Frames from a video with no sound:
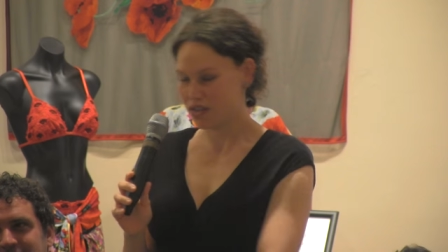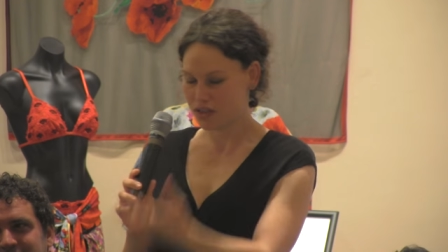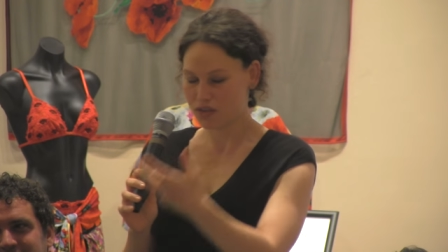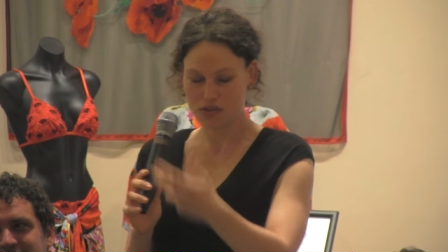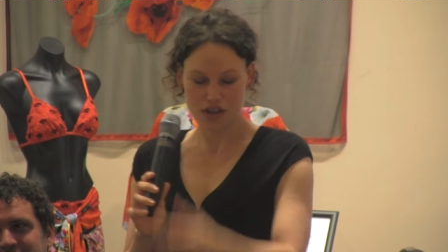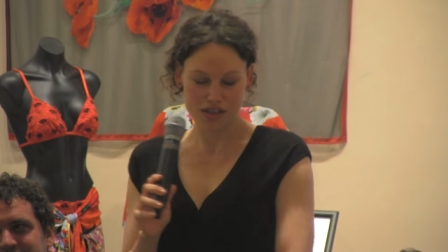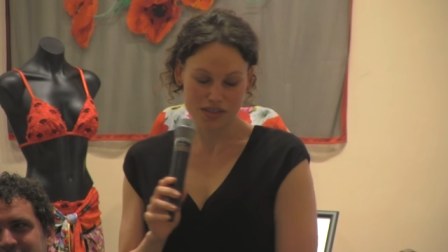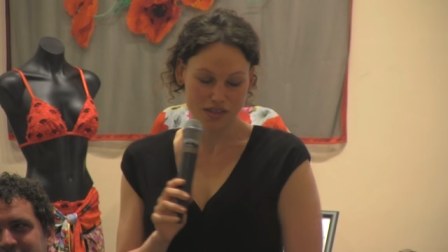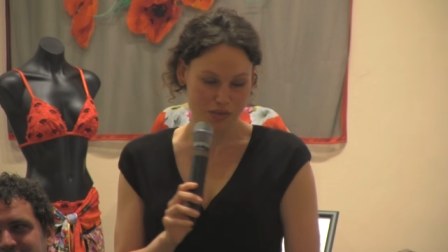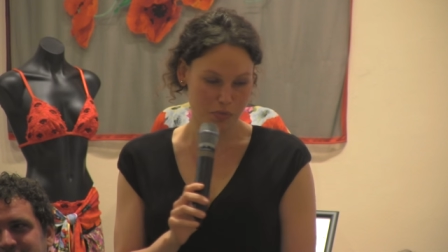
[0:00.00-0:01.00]
think
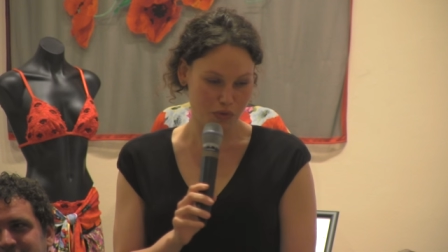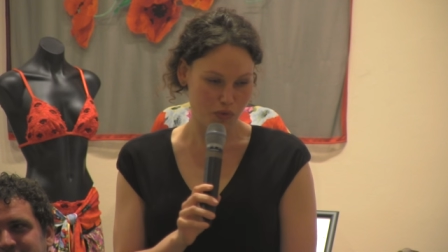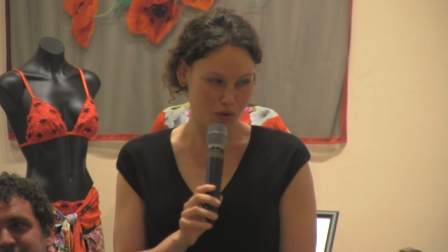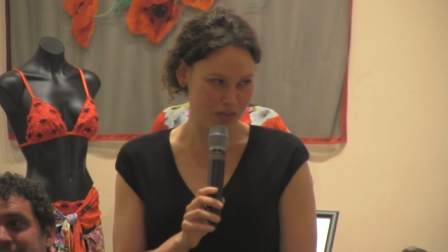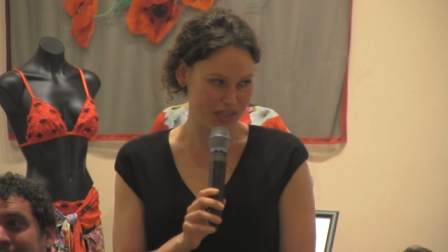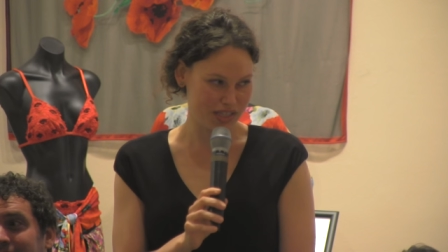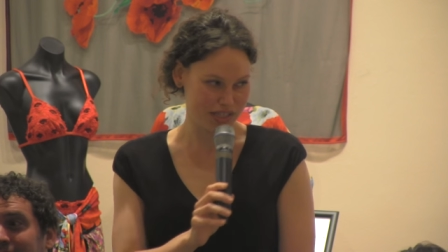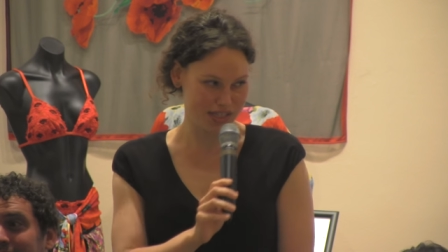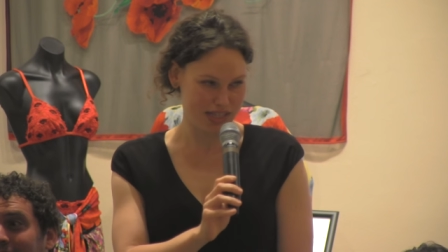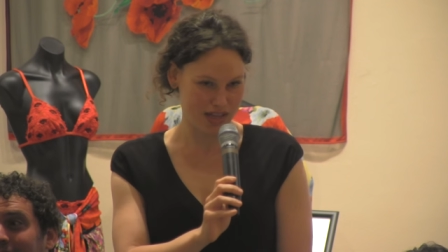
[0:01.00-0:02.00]
creates these
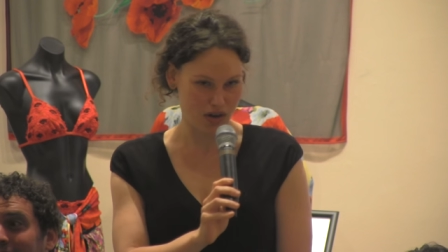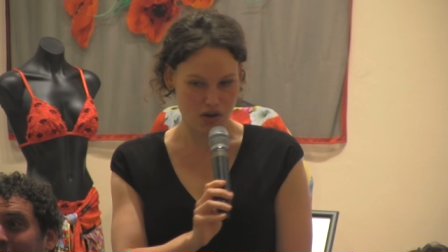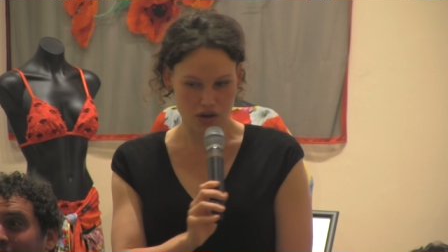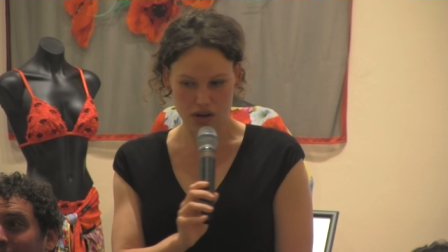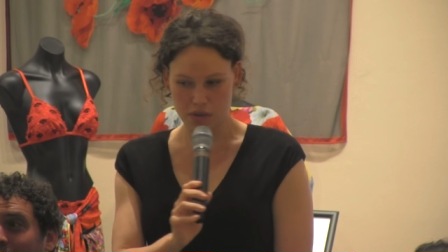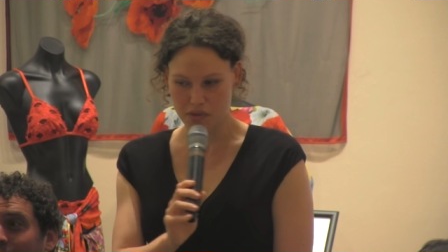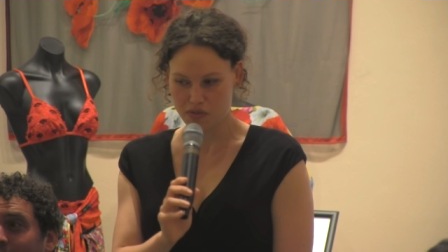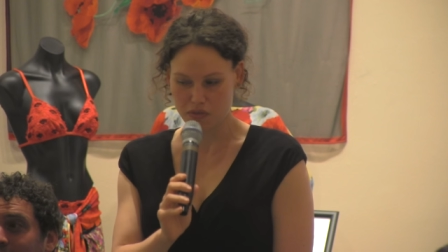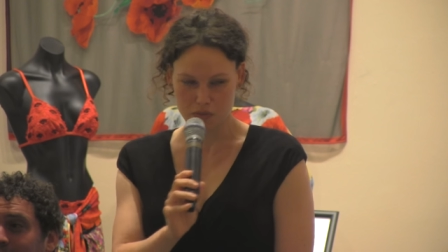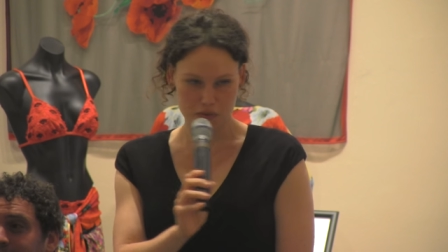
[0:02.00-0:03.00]
performances that are coming
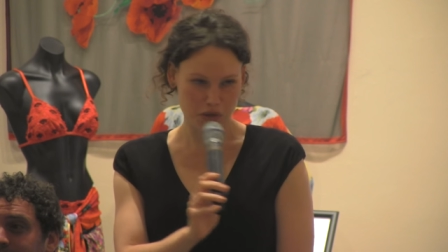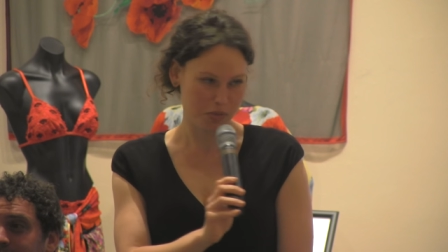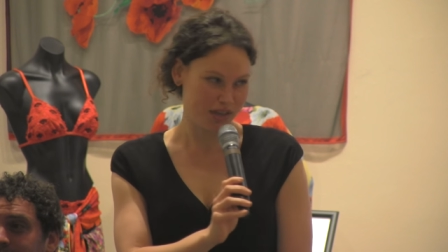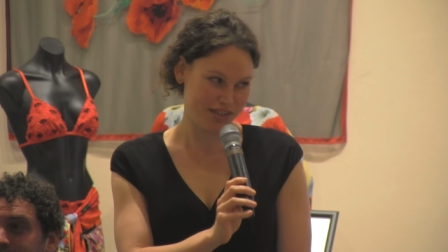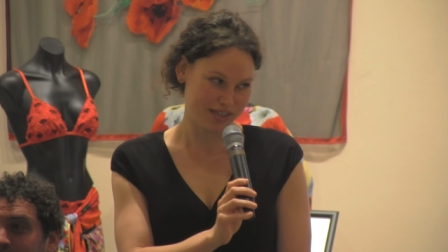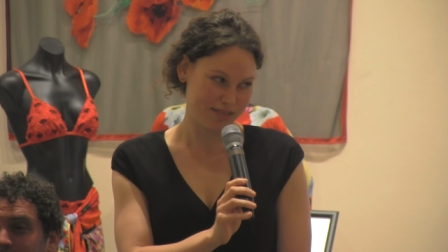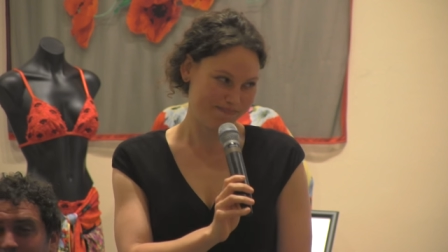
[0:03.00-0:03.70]
from a real place.